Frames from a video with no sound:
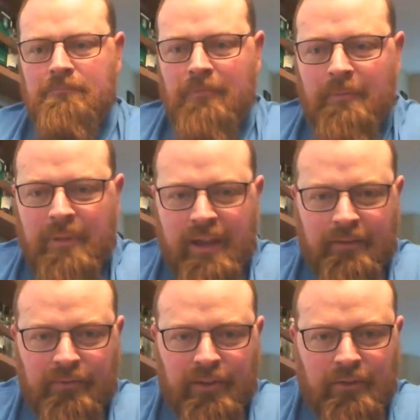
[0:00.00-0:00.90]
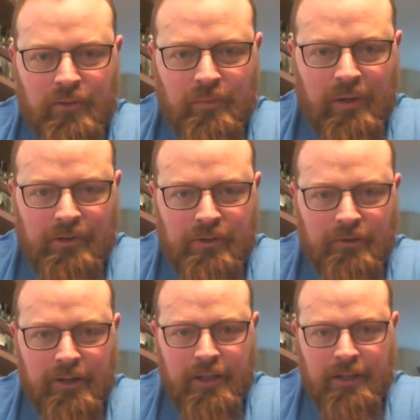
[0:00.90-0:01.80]
I may have said too much
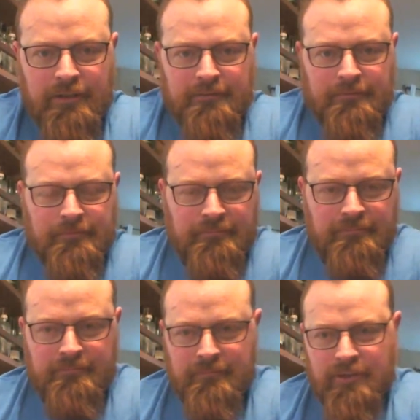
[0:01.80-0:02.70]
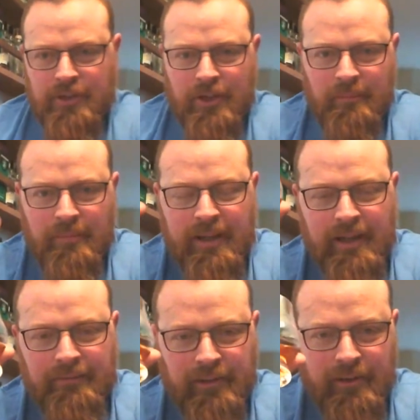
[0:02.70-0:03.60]
already. Leon may
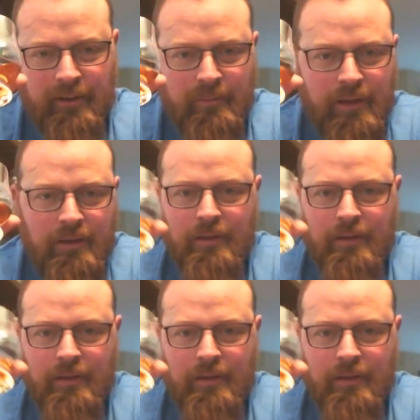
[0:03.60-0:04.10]
have to kill me.